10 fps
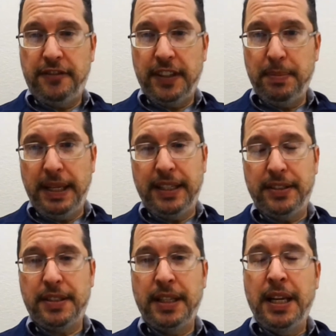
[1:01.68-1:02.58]
of
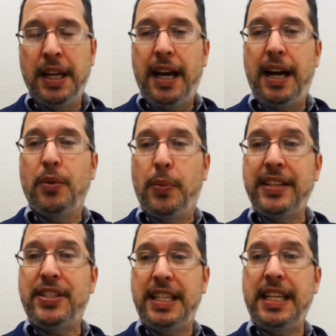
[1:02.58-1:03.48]
Philippians, uh,
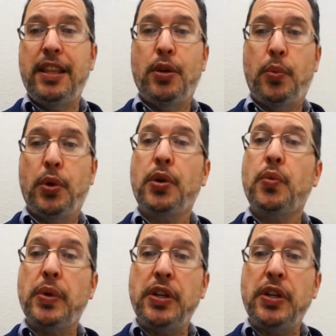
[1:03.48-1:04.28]
we see the word